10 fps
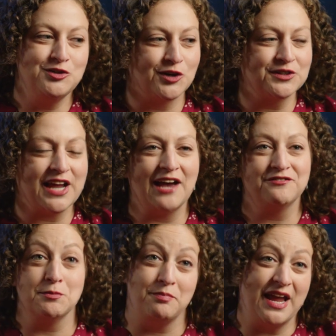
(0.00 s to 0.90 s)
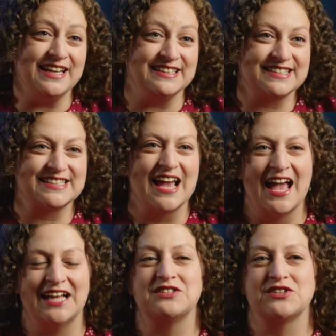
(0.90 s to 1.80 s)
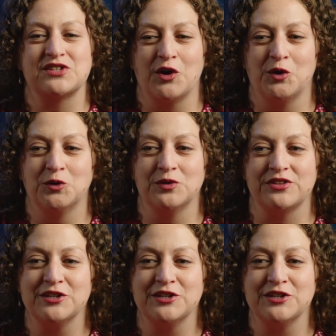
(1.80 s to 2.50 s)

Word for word: you don't have the base. And so